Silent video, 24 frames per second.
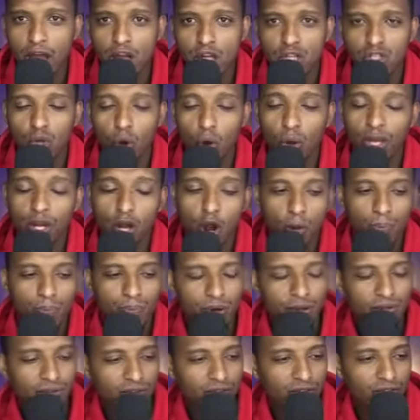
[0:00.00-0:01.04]
So in our
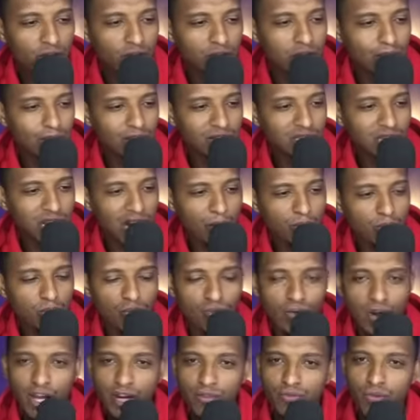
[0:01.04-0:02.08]
previous video, the match that I
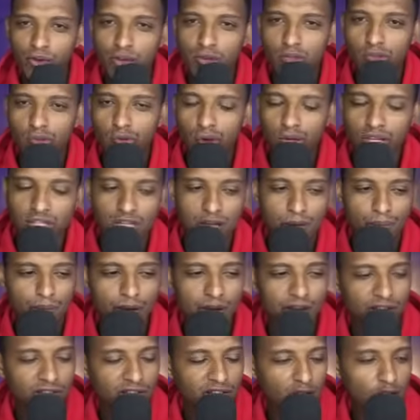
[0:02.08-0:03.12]
provided for you so you guys can
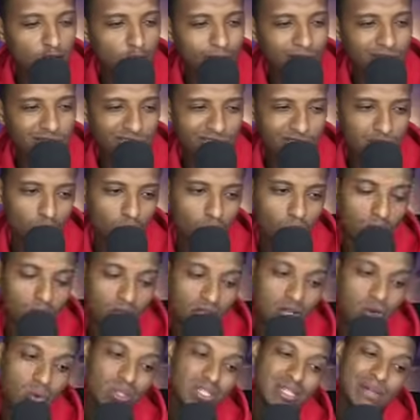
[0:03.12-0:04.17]
predict in the comment section was,
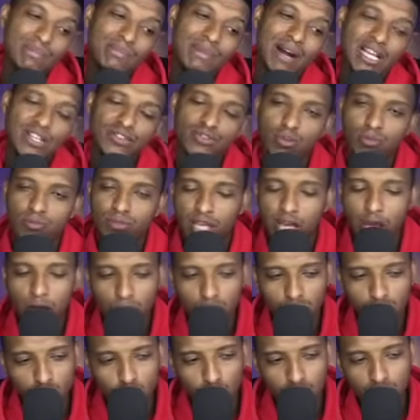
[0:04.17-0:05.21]
it was a match from the Euro
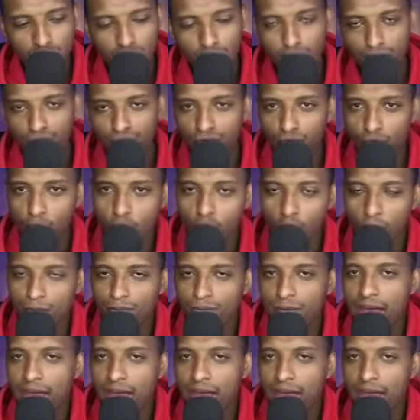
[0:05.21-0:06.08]
2024